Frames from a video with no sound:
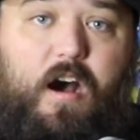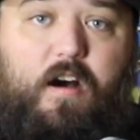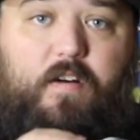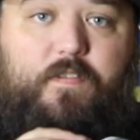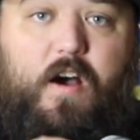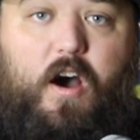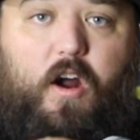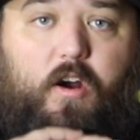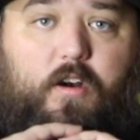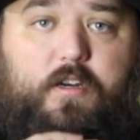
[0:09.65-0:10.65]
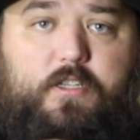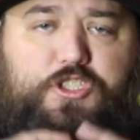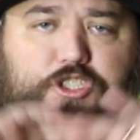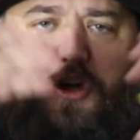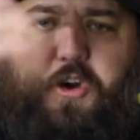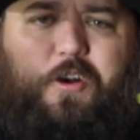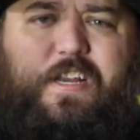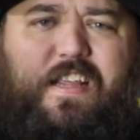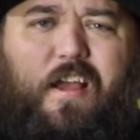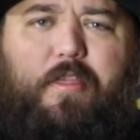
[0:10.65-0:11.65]
of our
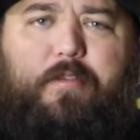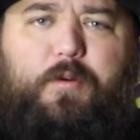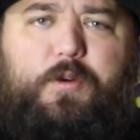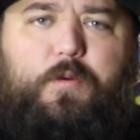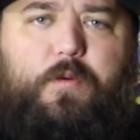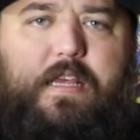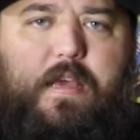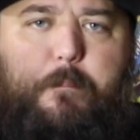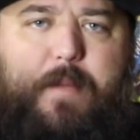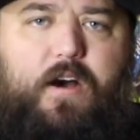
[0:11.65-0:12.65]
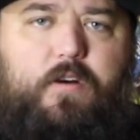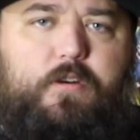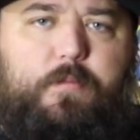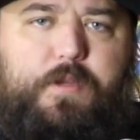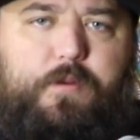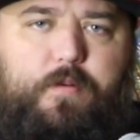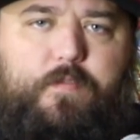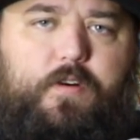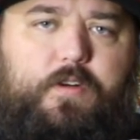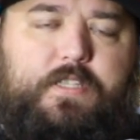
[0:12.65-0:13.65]
journey through the Amalgam
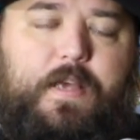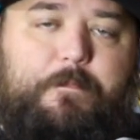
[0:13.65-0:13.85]
Universe.